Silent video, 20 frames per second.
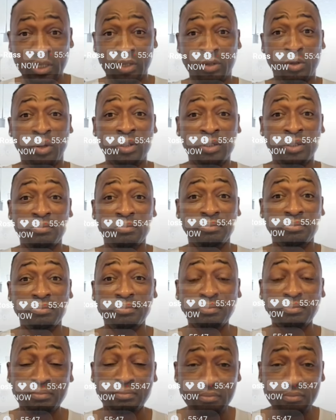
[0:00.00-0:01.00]
you know,
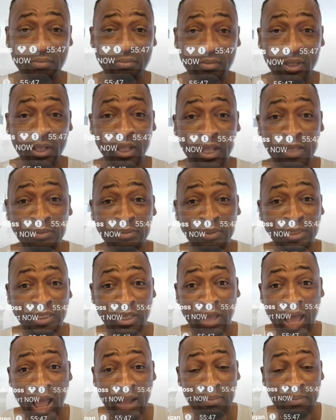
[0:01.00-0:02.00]
and I
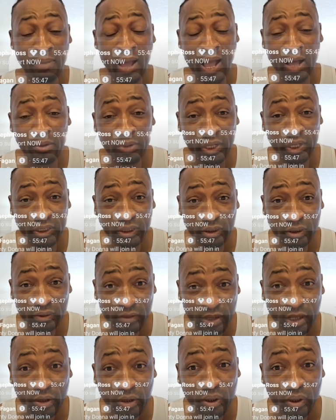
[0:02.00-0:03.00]
say I'm always,
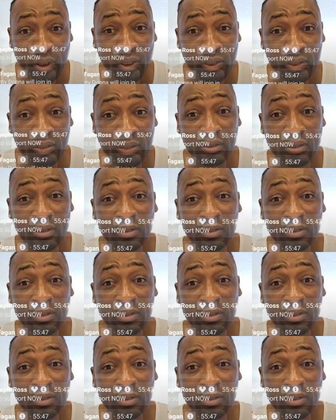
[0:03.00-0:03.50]
you know,